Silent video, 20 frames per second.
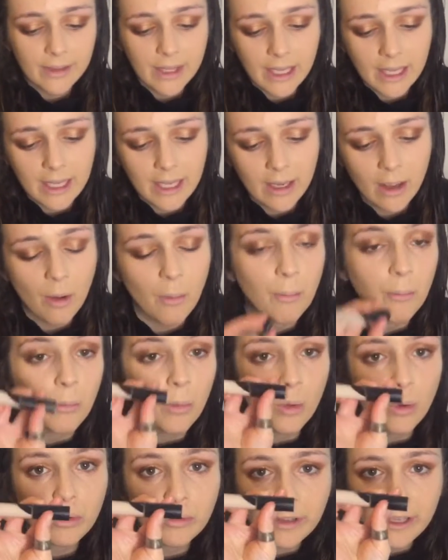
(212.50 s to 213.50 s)
the
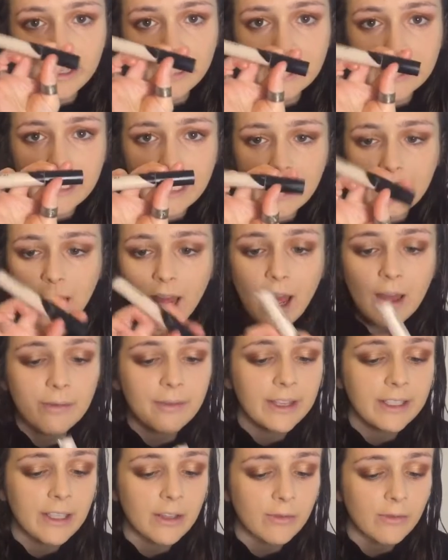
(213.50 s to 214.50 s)
Morphe concealer.
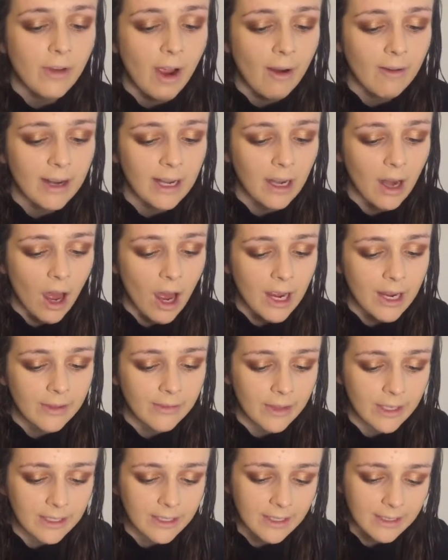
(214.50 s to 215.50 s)
This is very
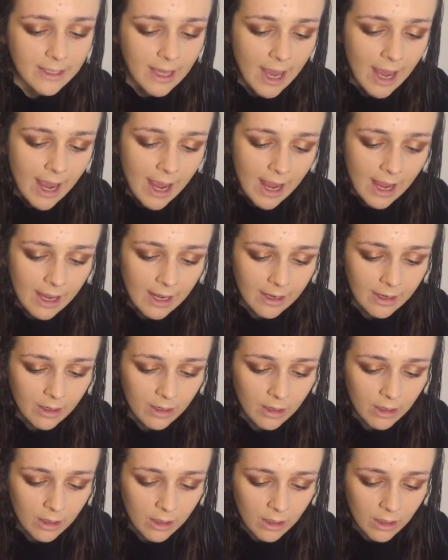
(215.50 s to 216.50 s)
light. This is in
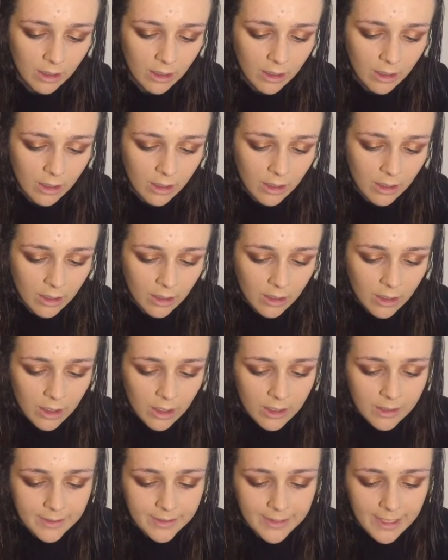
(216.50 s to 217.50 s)

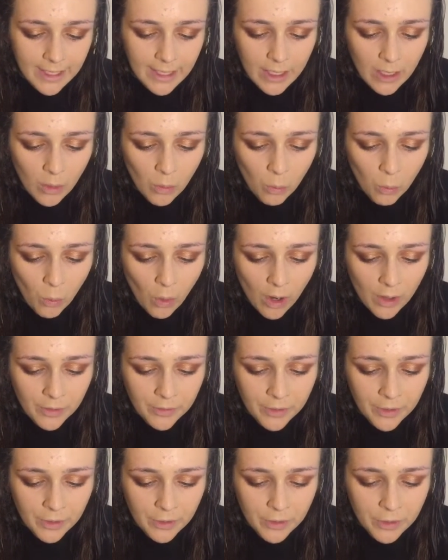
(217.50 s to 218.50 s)

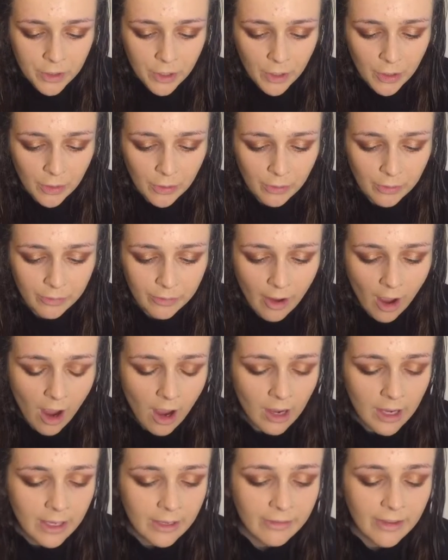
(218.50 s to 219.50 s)

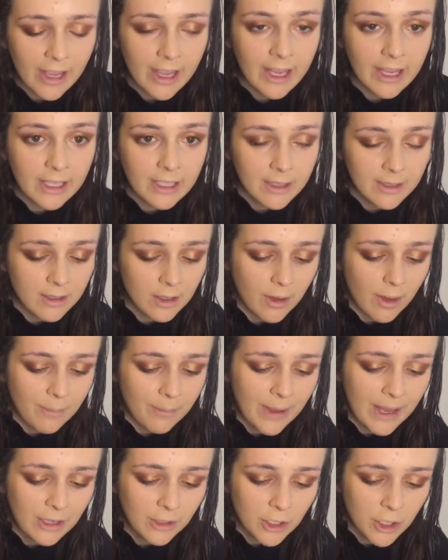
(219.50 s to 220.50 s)
C125. It is a
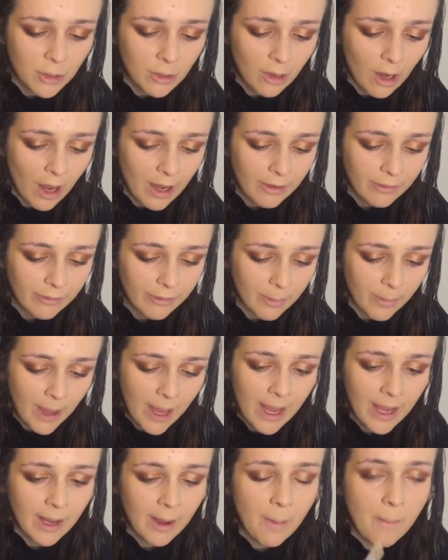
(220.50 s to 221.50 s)
bit too light for
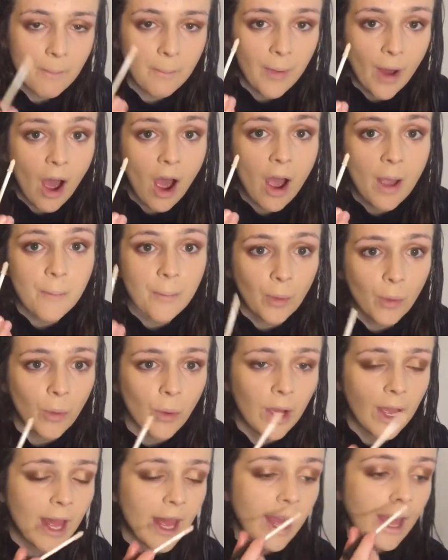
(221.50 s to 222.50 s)
me, but I
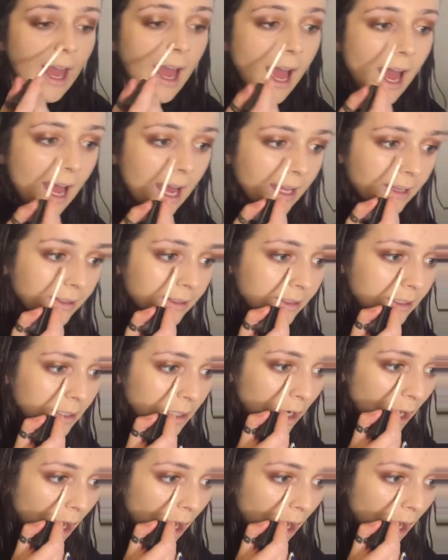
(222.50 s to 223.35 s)
bought it, and